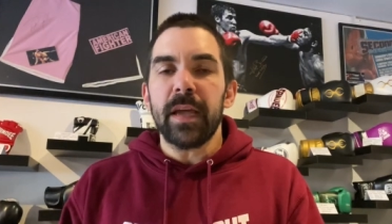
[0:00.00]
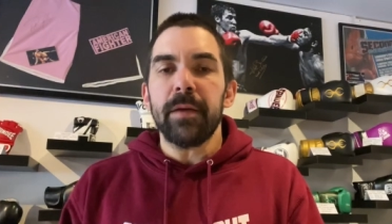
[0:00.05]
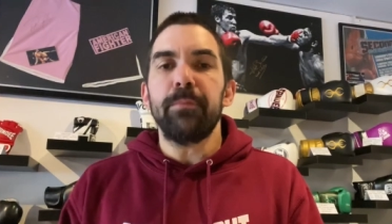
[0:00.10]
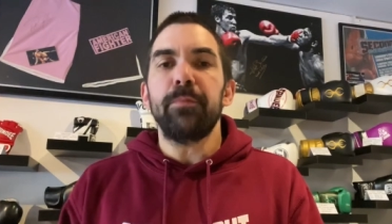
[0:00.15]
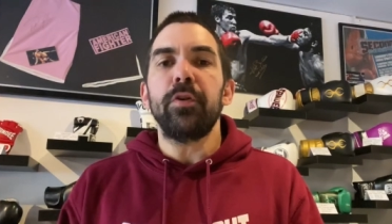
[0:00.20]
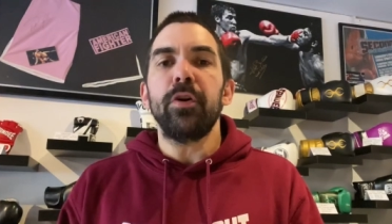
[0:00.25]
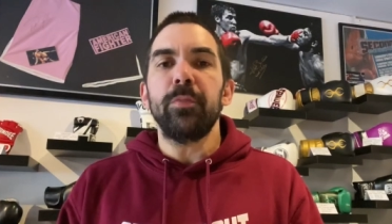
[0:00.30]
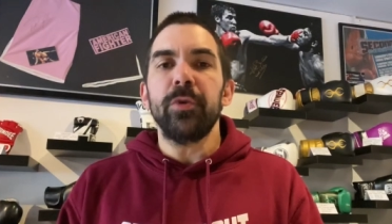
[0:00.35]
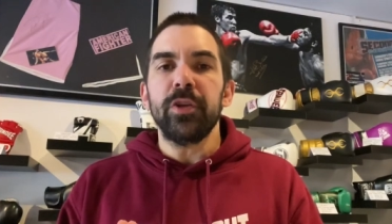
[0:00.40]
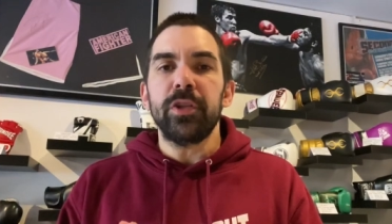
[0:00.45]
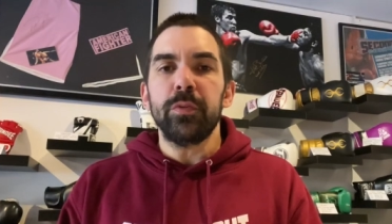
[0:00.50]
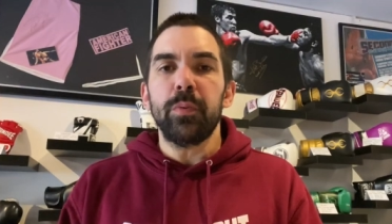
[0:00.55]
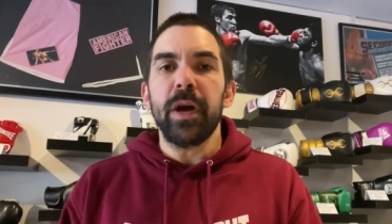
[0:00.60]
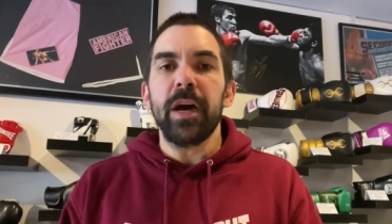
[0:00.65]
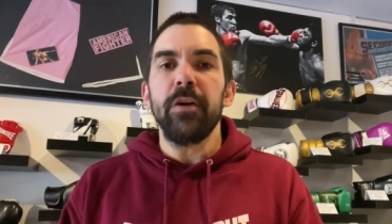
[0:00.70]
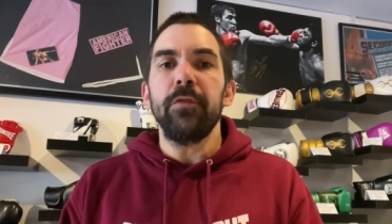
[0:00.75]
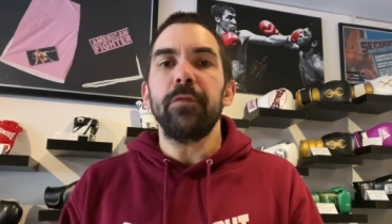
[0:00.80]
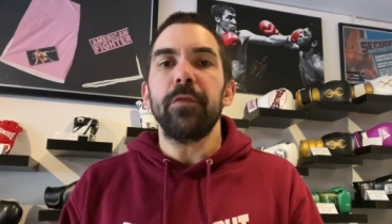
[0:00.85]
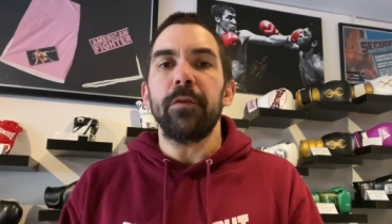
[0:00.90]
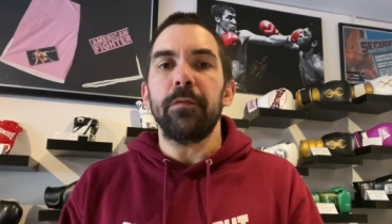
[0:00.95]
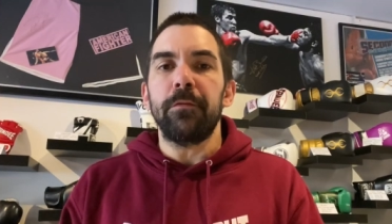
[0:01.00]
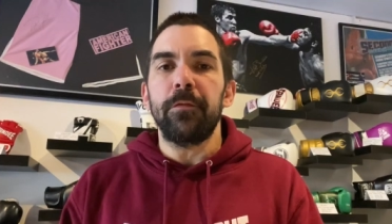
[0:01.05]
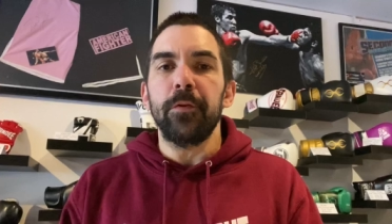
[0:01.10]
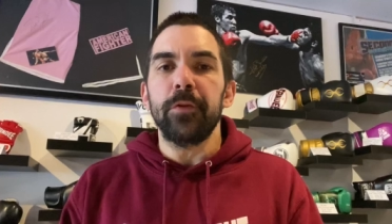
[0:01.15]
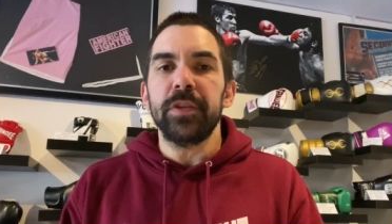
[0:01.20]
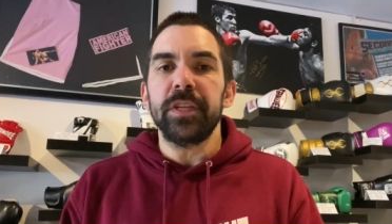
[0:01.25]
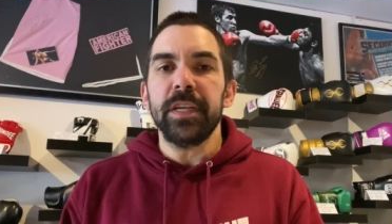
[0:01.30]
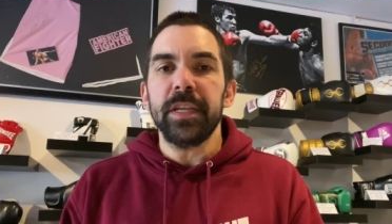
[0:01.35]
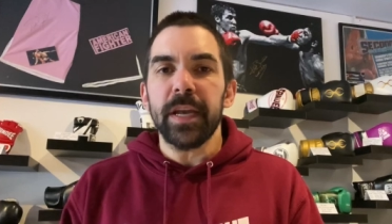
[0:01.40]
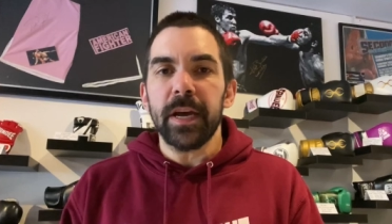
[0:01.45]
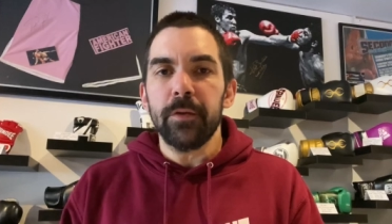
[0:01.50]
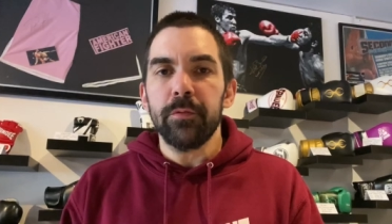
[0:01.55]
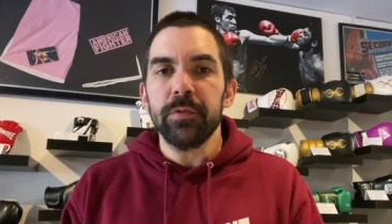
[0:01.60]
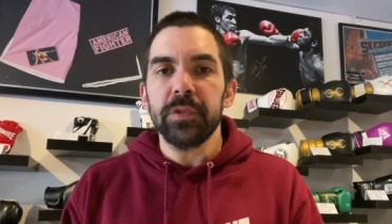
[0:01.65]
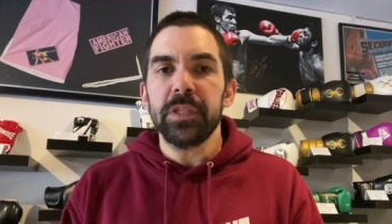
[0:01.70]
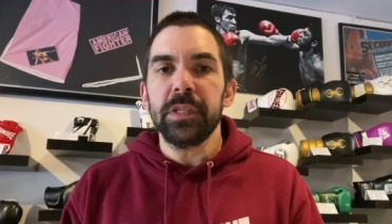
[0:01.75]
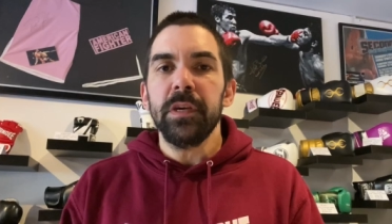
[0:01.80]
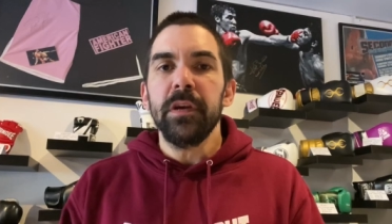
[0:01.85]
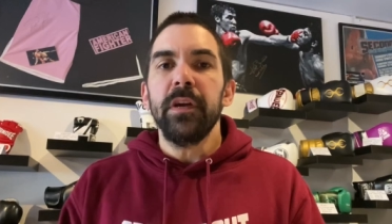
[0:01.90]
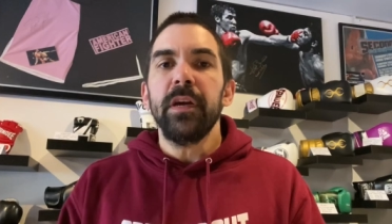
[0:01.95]
probably 12 or 14
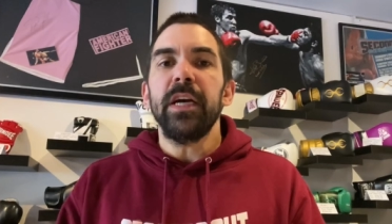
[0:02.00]
ounce,